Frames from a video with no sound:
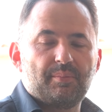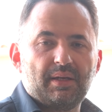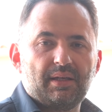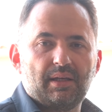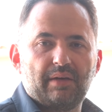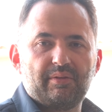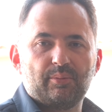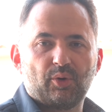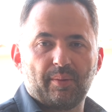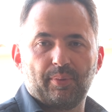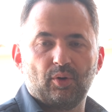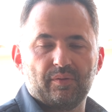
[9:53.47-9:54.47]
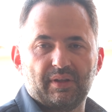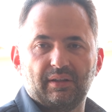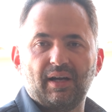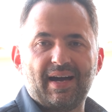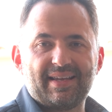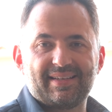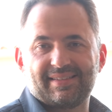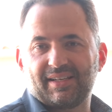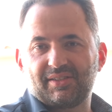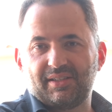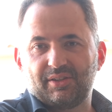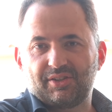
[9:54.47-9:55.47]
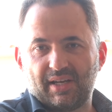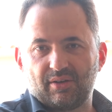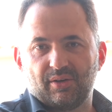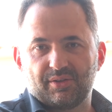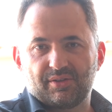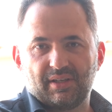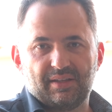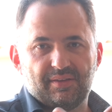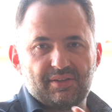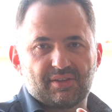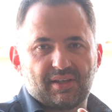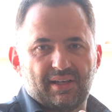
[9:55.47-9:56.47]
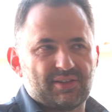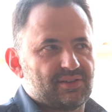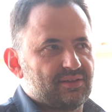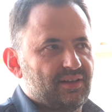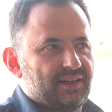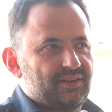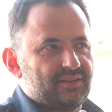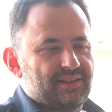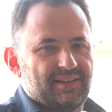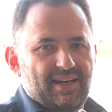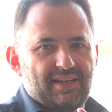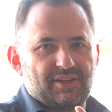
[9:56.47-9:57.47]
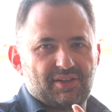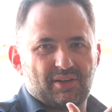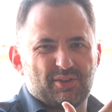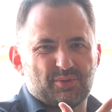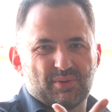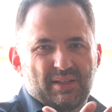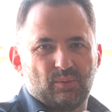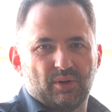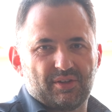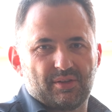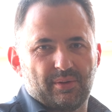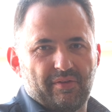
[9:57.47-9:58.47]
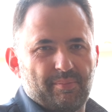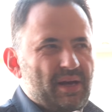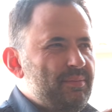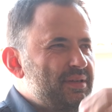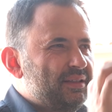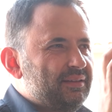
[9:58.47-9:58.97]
me, even more important than lighting is actually shadows. In this case, I don't get any shadows really whatsoever. Maybe a